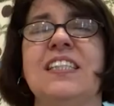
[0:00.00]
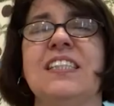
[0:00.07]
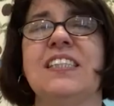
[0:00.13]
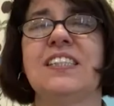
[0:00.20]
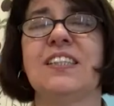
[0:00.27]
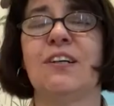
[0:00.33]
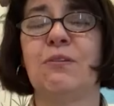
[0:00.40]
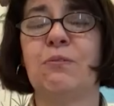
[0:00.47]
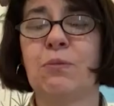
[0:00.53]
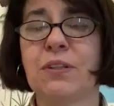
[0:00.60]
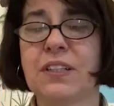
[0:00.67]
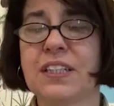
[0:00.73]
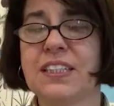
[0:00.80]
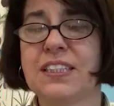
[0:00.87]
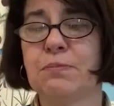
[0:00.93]
So
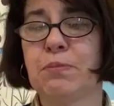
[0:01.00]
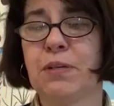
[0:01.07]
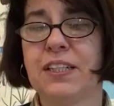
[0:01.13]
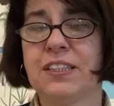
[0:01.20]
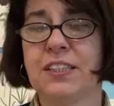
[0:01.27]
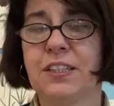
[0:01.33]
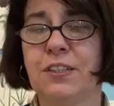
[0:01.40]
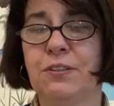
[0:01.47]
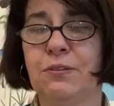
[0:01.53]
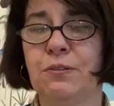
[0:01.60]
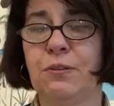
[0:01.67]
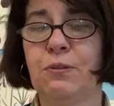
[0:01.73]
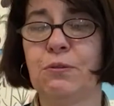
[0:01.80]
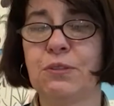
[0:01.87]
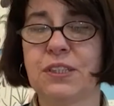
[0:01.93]
what this
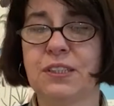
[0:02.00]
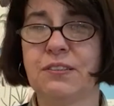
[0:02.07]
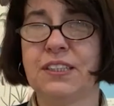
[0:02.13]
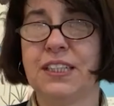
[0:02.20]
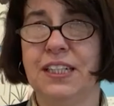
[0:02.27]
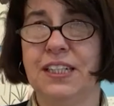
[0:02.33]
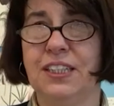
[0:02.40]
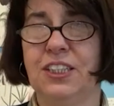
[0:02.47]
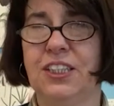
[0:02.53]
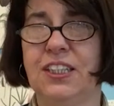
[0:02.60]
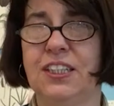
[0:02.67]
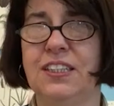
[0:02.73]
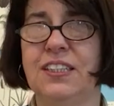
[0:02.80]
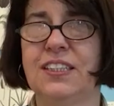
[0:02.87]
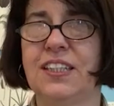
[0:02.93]
practical also
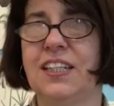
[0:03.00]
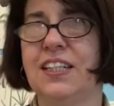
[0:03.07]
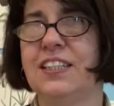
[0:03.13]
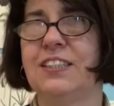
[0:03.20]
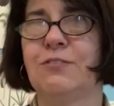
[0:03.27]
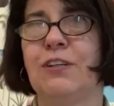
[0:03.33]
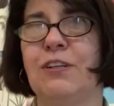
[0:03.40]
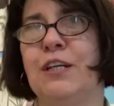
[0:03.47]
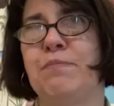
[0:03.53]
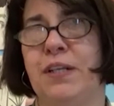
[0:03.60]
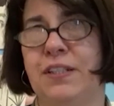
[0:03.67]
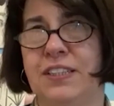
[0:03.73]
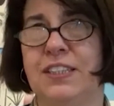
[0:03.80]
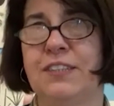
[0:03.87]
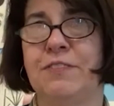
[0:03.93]
teaches is really
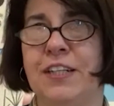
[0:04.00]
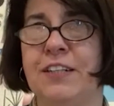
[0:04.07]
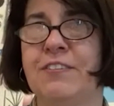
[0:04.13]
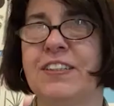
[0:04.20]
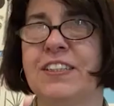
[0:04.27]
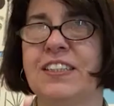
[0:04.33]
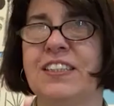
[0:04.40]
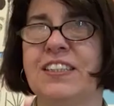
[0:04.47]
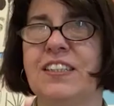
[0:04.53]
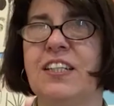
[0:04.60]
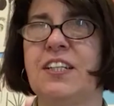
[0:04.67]
perseverance.